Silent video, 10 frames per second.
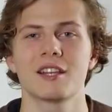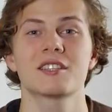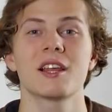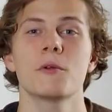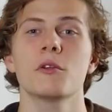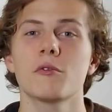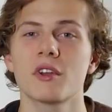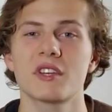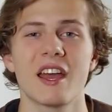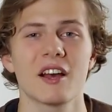hence allowing you to
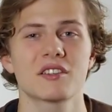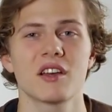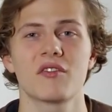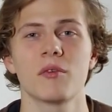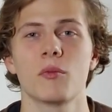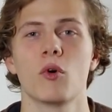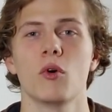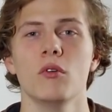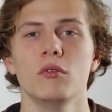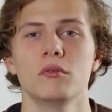rent your house out for
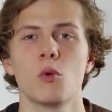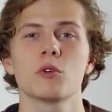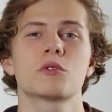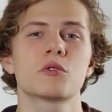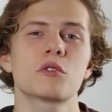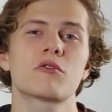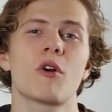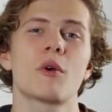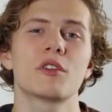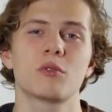more, whilst also
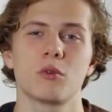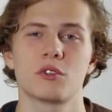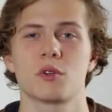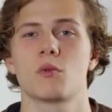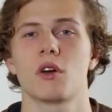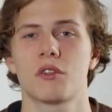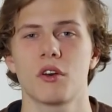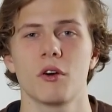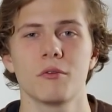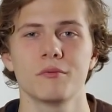growing towards your wealth
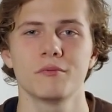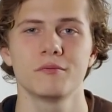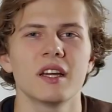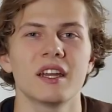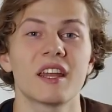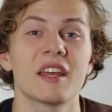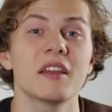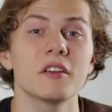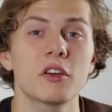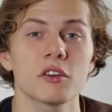goal. Now, the
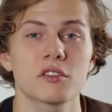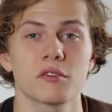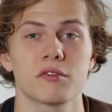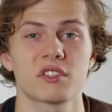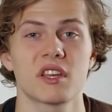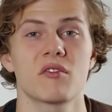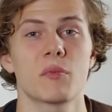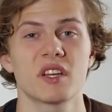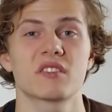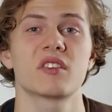hidden cost of receiving
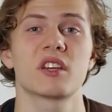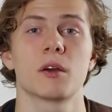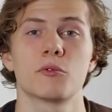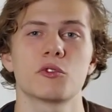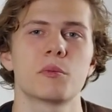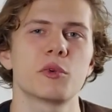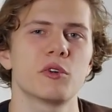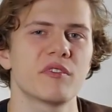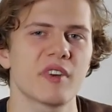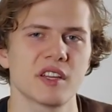passive income during the
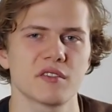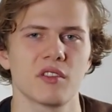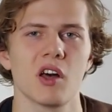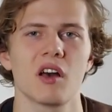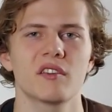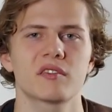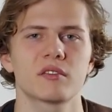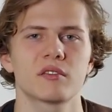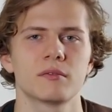building phase of life